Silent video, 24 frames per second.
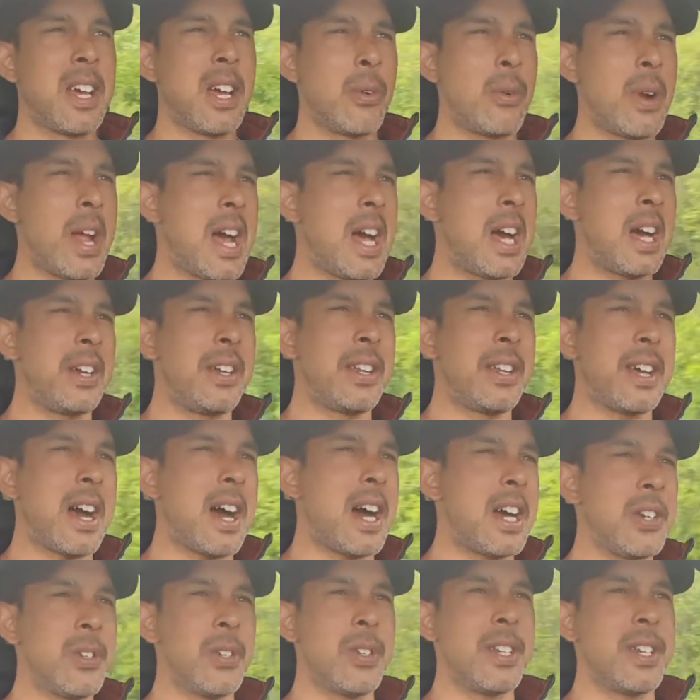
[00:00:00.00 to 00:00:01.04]
around
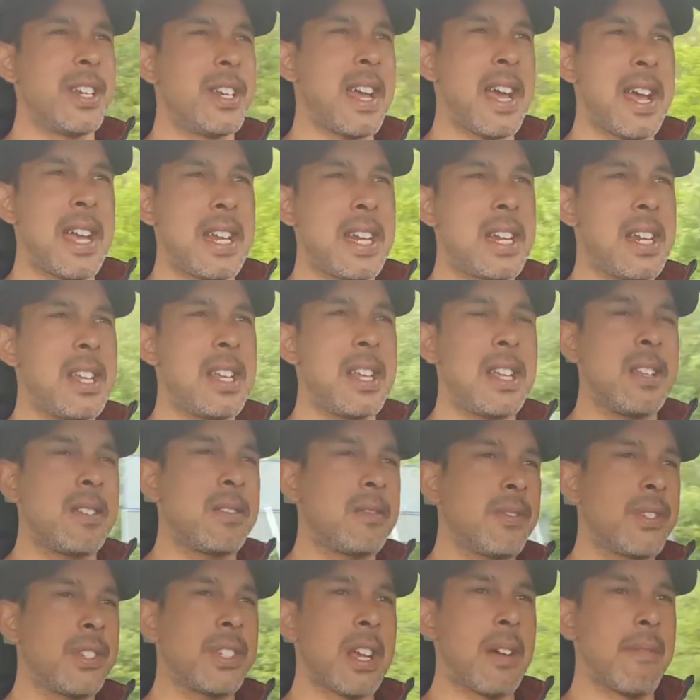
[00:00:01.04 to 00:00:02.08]
180
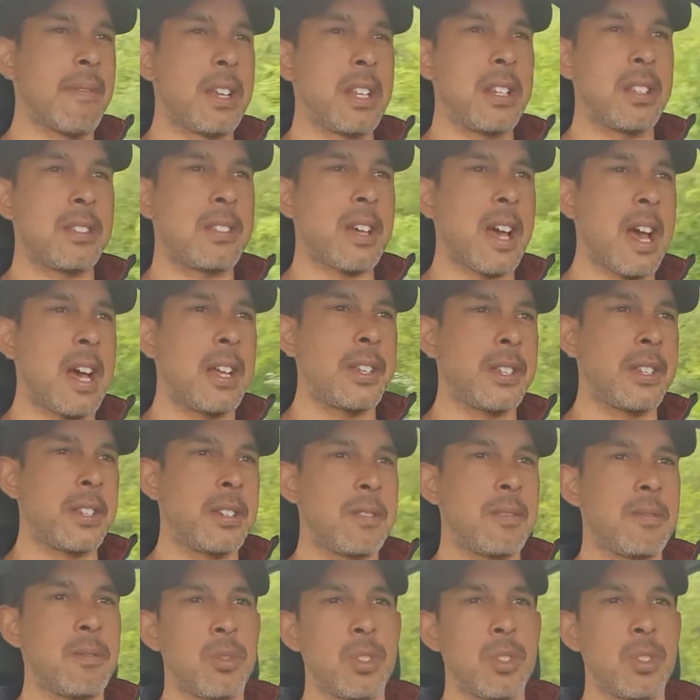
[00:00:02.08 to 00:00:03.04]
something thousand